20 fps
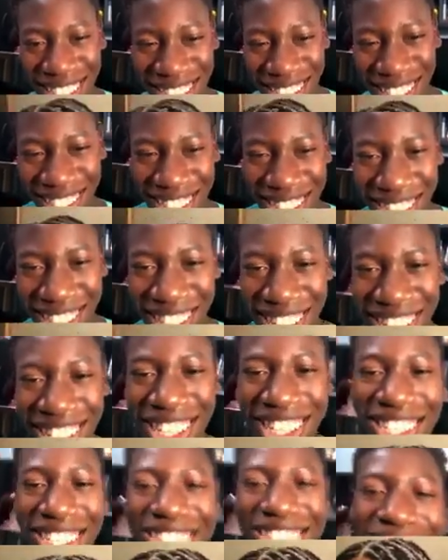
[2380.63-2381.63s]
Yeah.
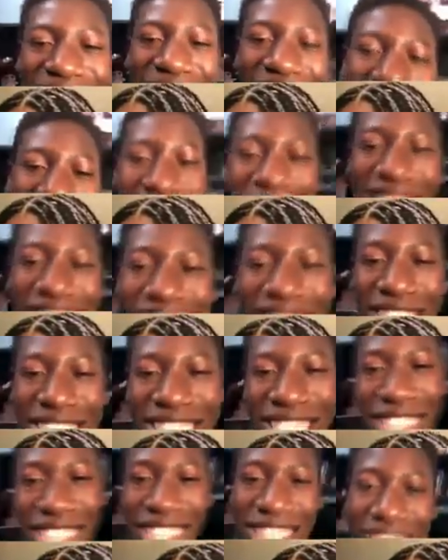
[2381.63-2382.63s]

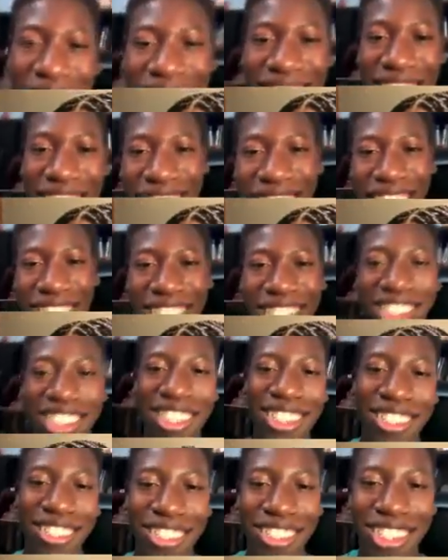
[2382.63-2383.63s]
Oh my
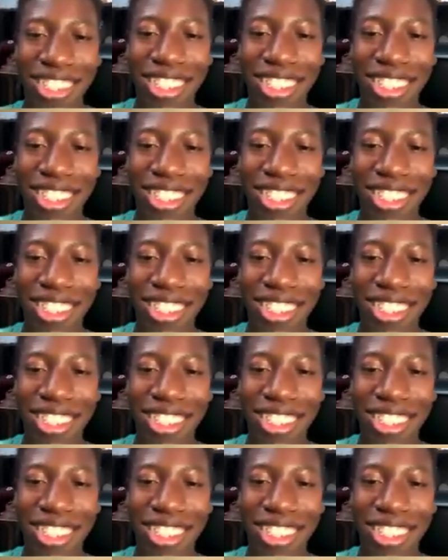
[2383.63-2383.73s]
goodness.